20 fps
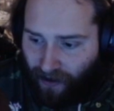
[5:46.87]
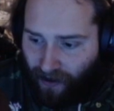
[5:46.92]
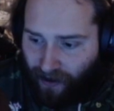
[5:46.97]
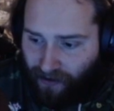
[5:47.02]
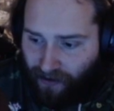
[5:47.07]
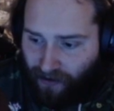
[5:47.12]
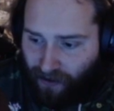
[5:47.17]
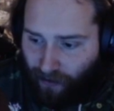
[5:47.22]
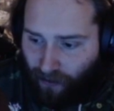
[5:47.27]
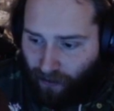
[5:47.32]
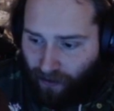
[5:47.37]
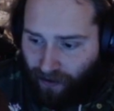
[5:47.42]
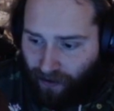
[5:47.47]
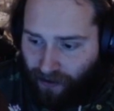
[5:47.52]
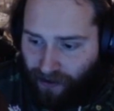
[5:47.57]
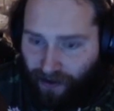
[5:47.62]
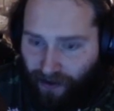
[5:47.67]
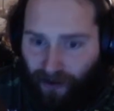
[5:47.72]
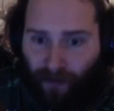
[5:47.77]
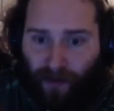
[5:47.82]
So we're
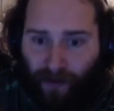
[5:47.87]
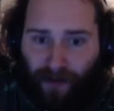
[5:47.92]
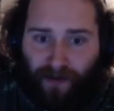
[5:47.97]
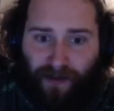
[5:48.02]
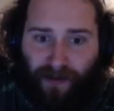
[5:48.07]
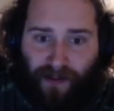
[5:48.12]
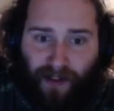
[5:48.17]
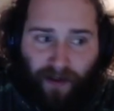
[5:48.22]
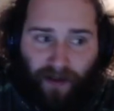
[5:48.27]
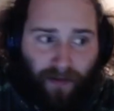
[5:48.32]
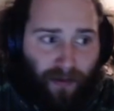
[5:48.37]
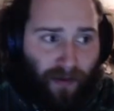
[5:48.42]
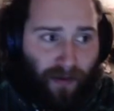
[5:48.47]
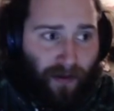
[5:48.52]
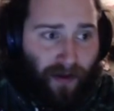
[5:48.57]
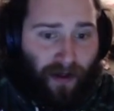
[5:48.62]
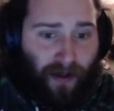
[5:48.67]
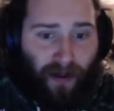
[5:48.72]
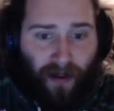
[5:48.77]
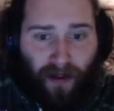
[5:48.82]
just going to quickly
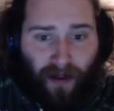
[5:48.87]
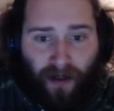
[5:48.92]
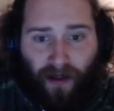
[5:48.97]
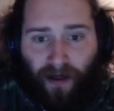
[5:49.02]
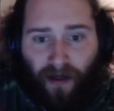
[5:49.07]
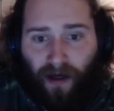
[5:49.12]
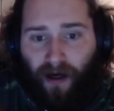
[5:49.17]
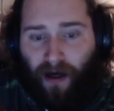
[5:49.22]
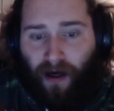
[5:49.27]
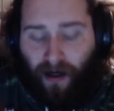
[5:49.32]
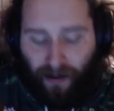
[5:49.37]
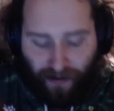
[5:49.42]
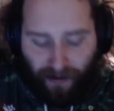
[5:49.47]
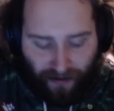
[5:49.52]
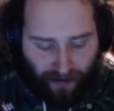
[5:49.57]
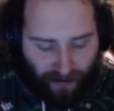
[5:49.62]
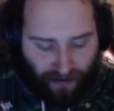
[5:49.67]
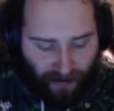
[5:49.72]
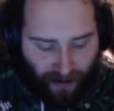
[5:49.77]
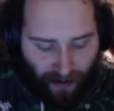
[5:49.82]
teleport on
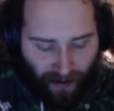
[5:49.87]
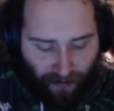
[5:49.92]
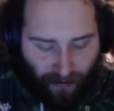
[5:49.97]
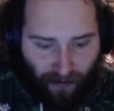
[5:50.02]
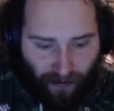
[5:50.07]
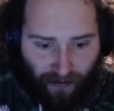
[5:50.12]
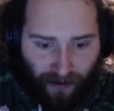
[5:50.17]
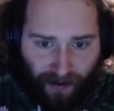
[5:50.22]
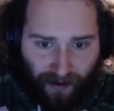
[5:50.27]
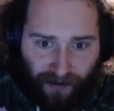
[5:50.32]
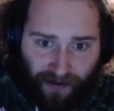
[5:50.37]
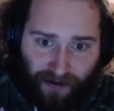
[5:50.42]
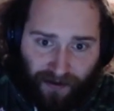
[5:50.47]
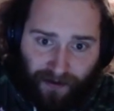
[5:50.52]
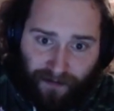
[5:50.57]
into tower range